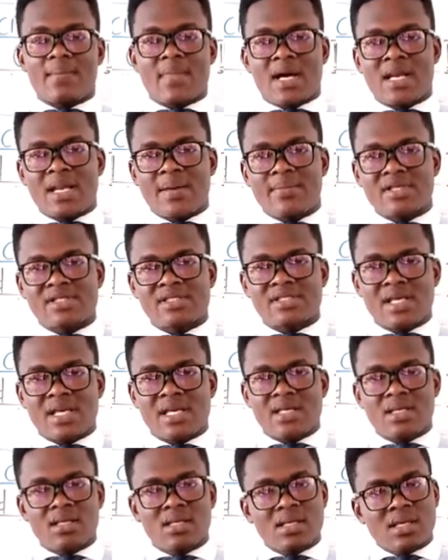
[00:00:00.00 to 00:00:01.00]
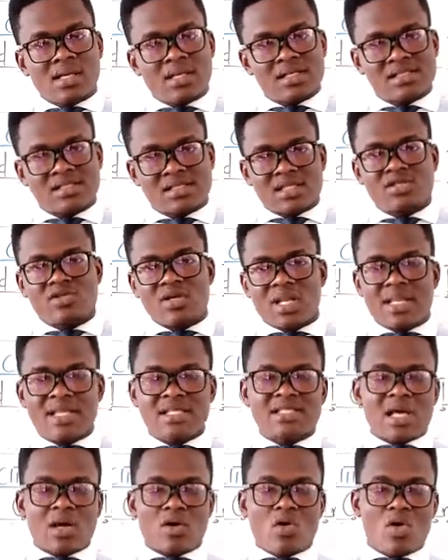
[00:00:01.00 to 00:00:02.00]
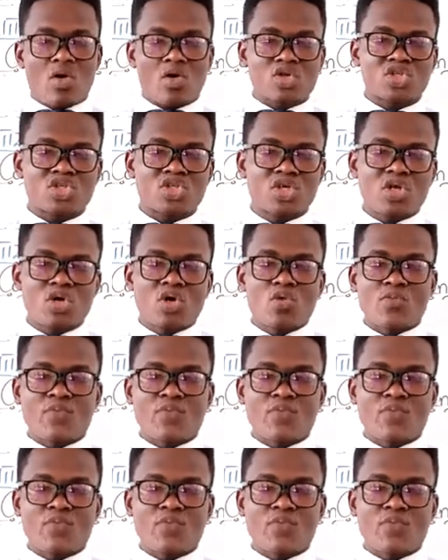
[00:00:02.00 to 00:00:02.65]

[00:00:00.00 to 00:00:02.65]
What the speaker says: let me say sexual intercourse